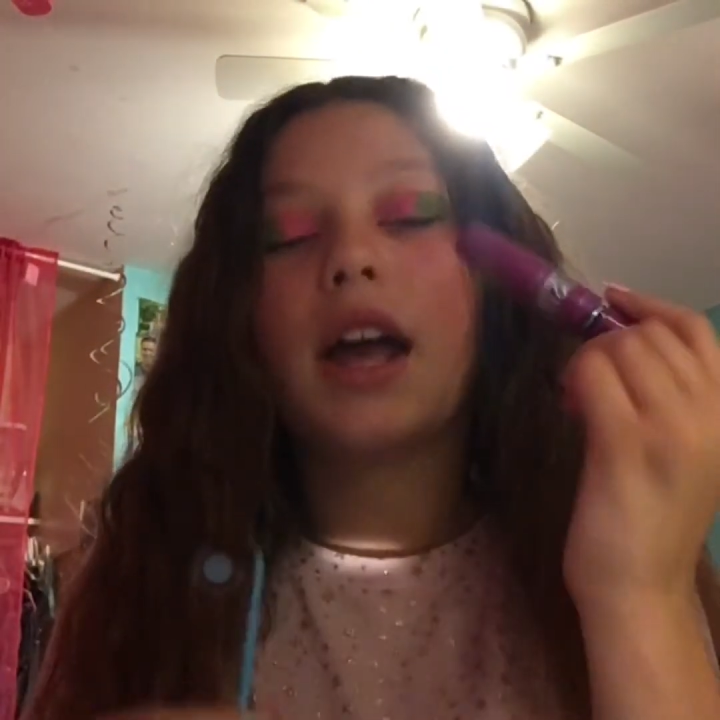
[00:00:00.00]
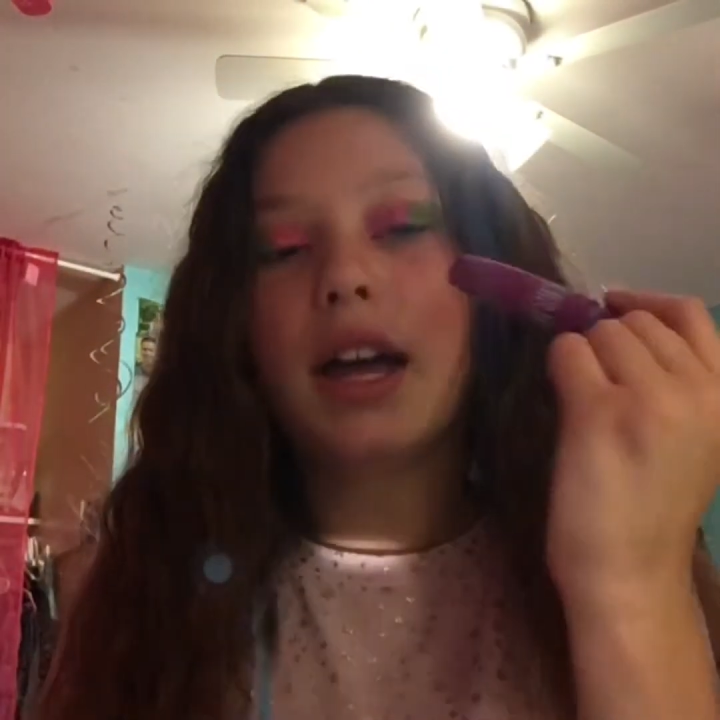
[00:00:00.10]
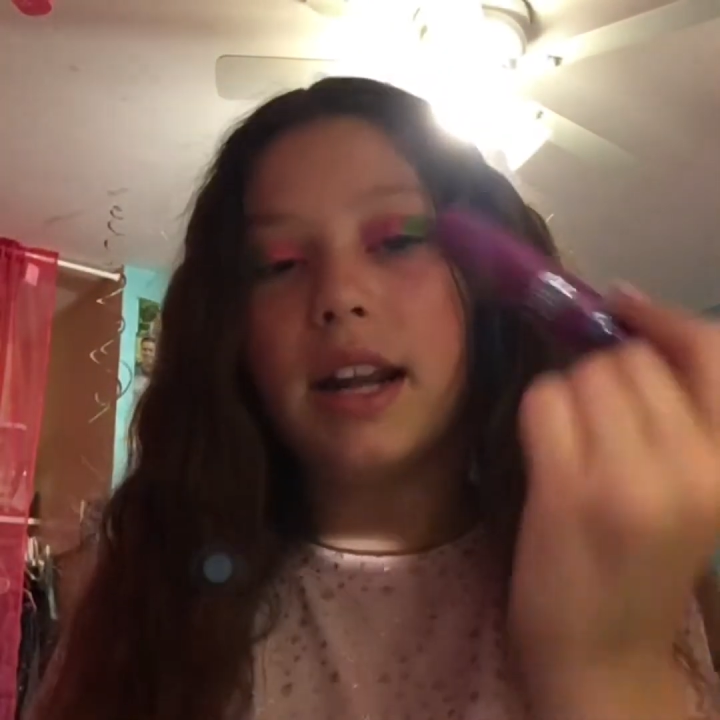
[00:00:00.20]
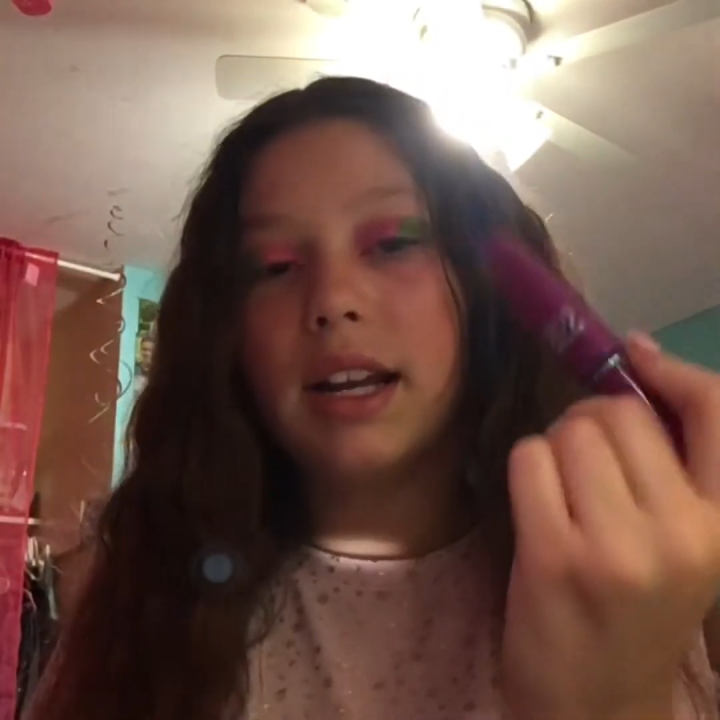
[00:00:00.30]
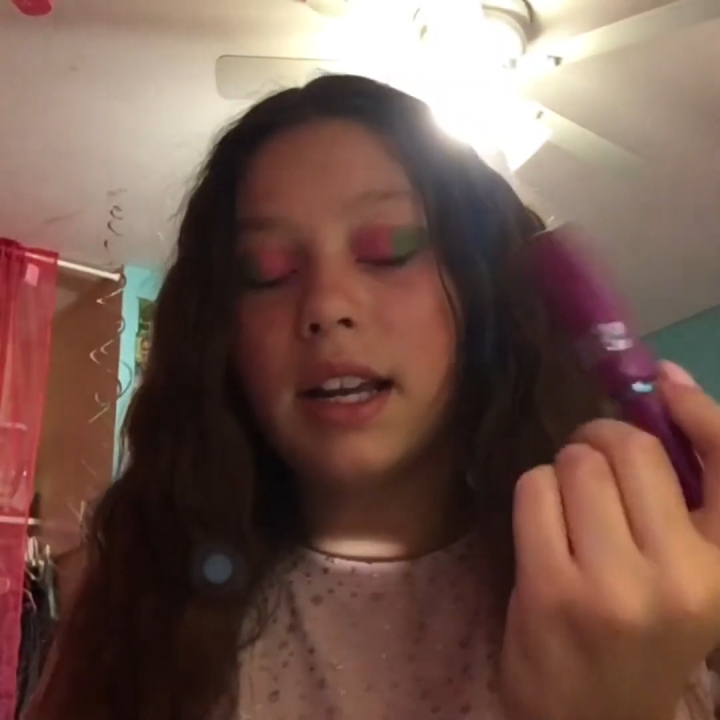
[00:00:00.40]

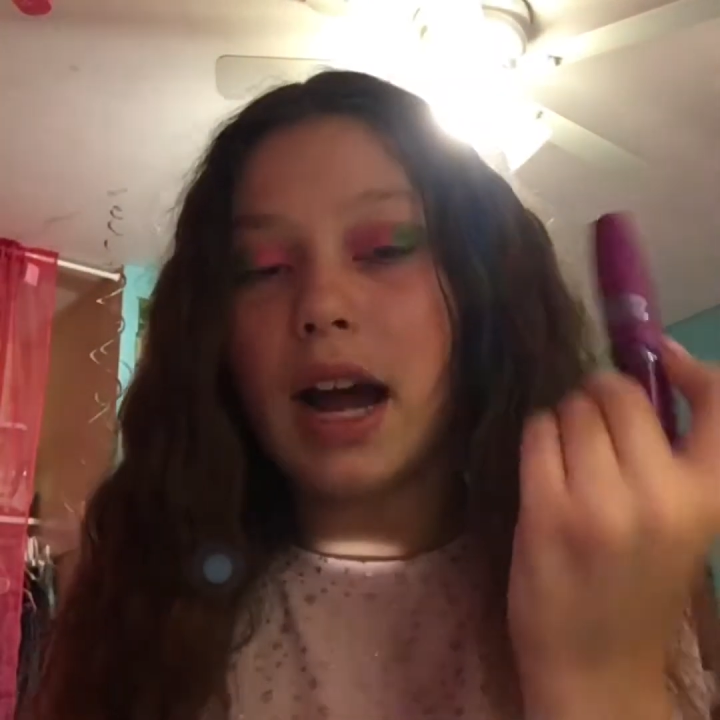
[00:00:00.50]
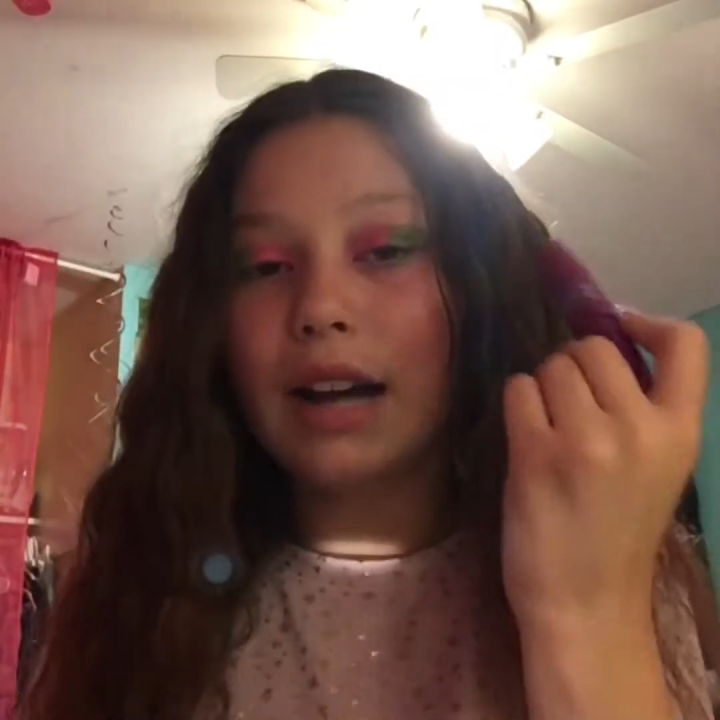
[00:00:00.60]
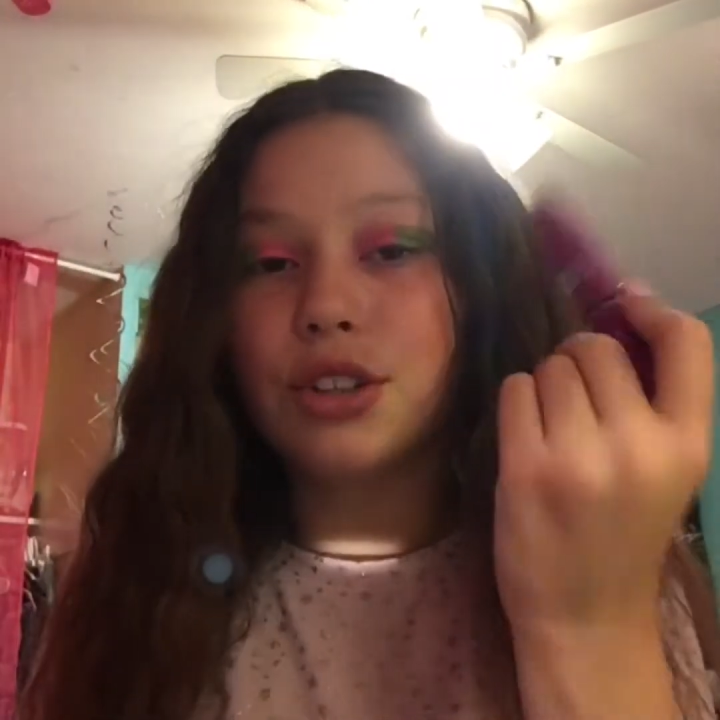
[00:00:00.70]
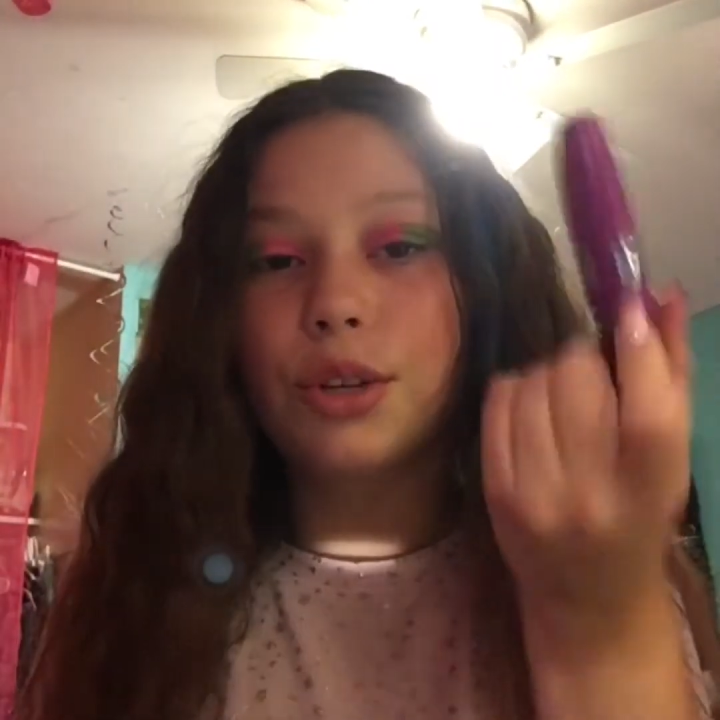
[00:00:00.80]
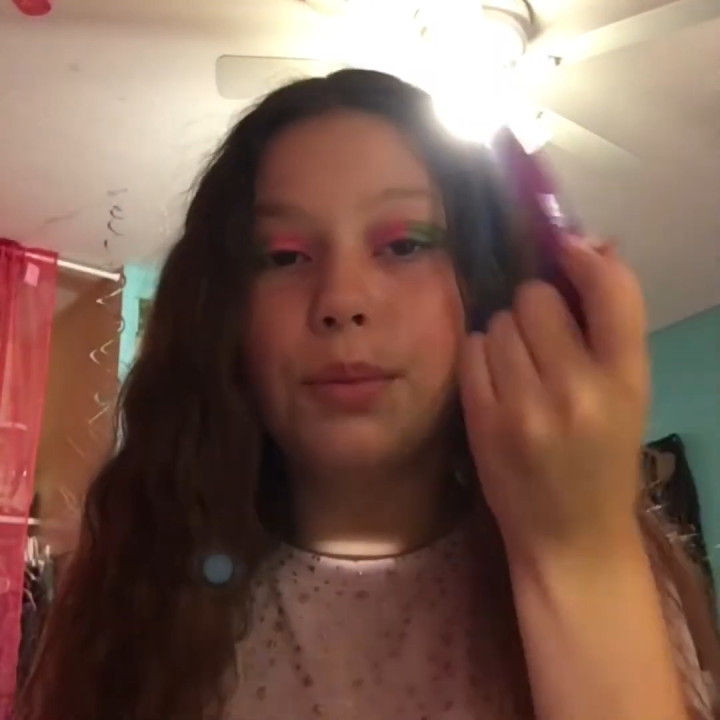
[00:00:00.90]
and I can
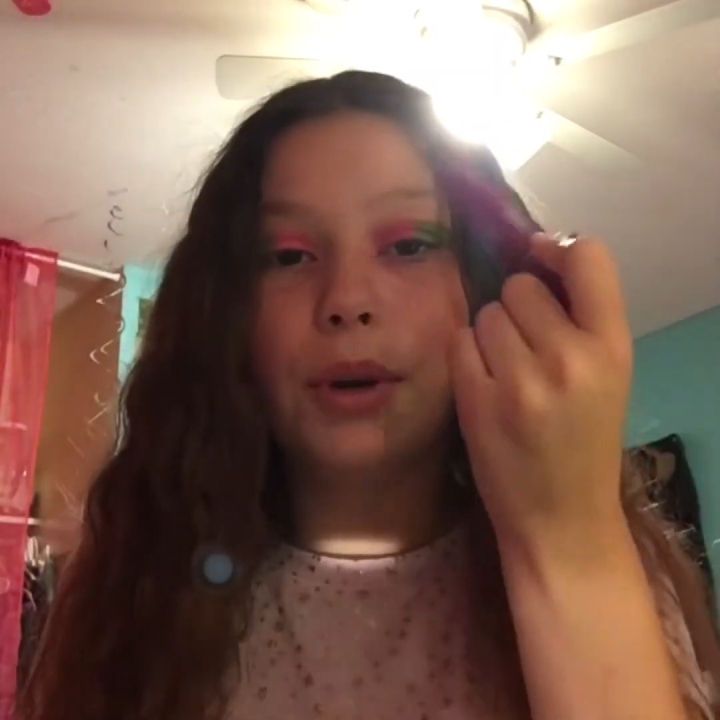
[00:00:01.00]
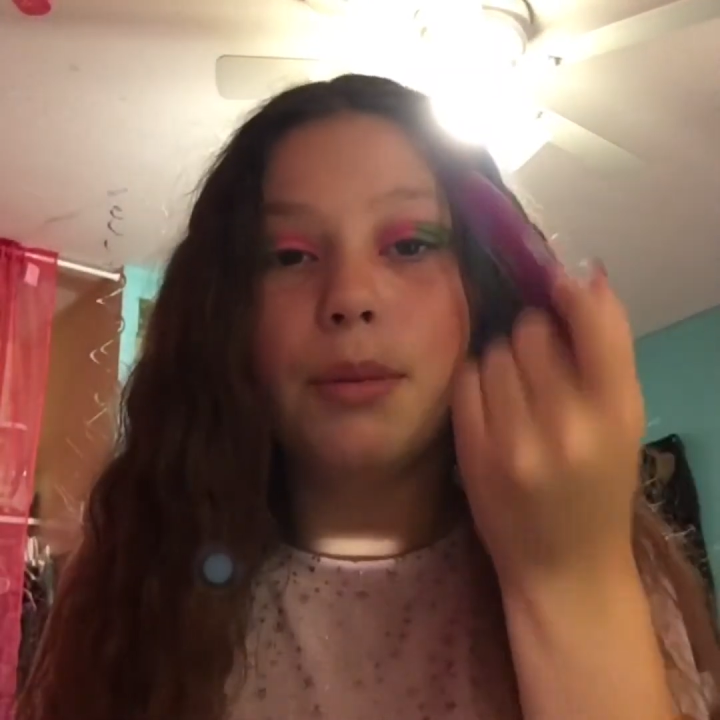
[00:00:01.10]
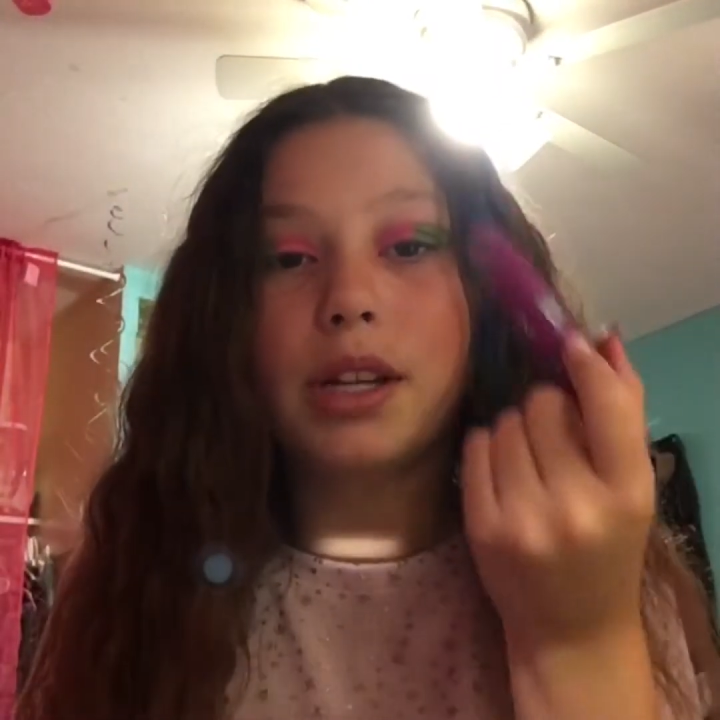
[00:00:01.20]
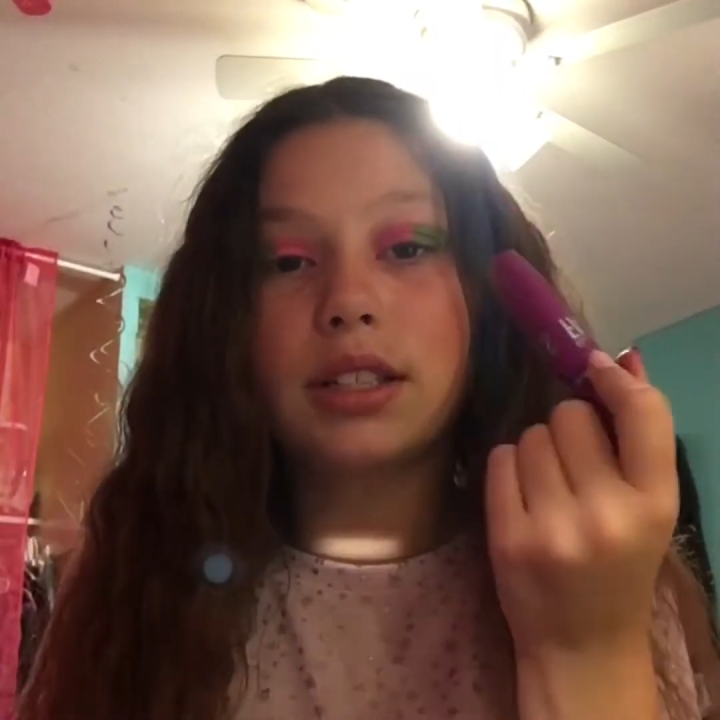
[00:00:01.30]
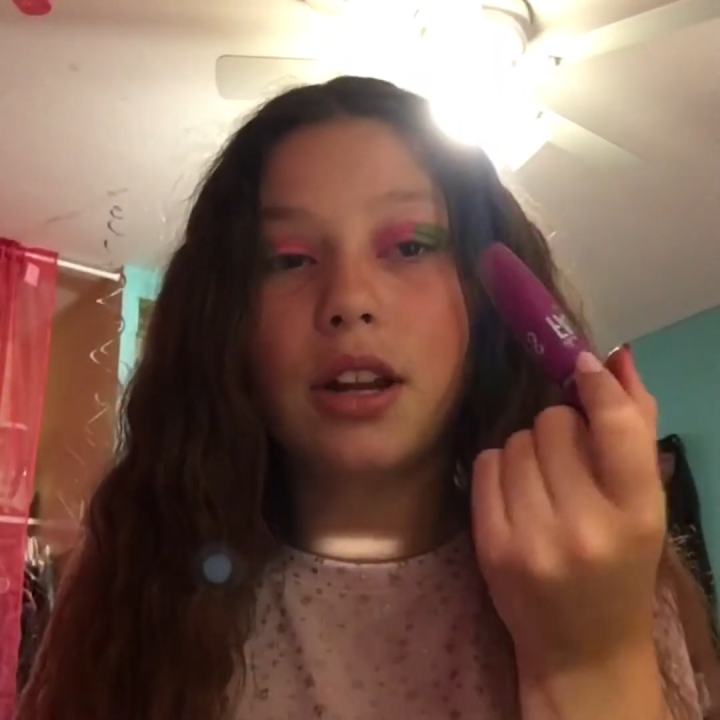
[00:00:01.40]
actually put
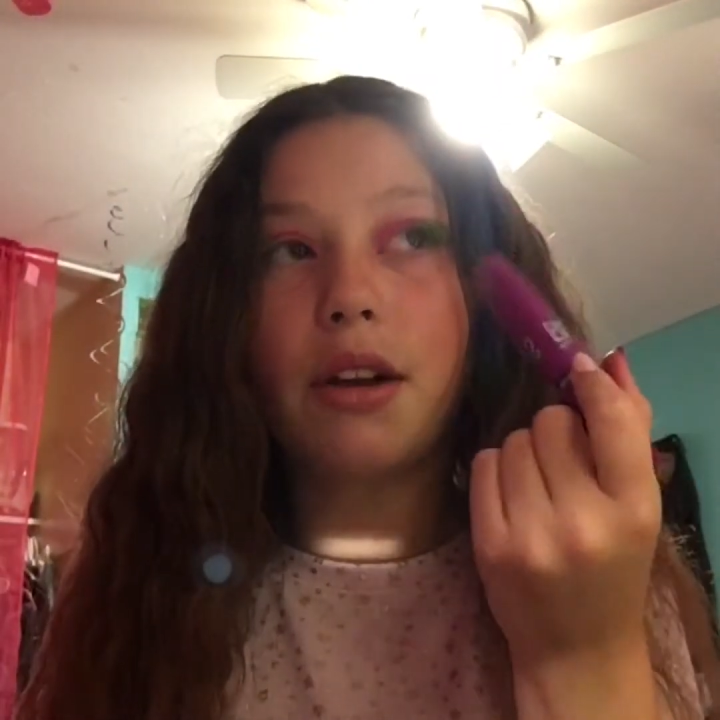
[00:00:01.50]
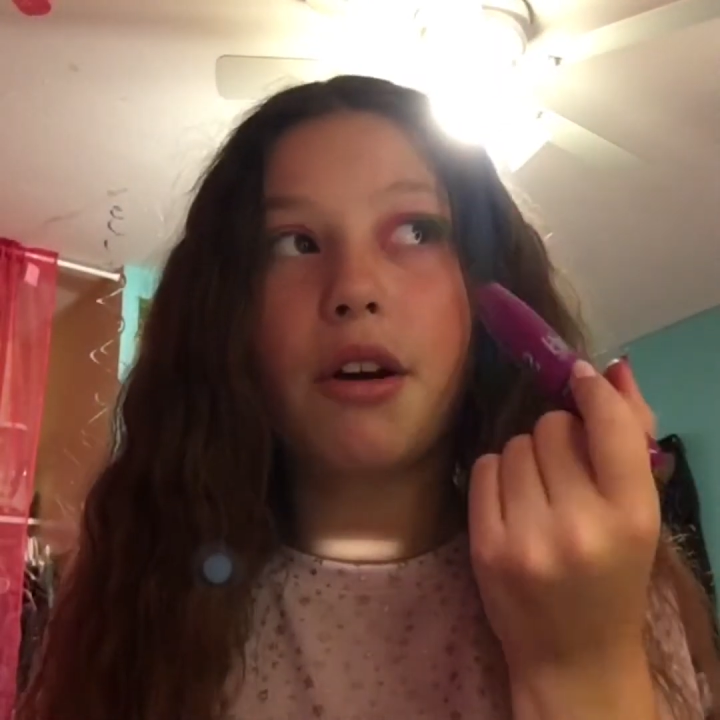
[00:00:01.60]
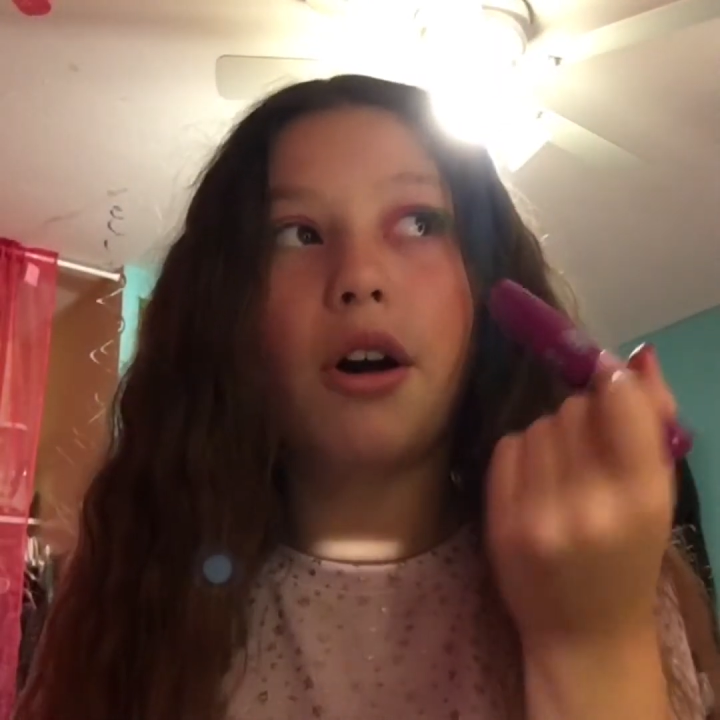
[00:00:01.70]
mascara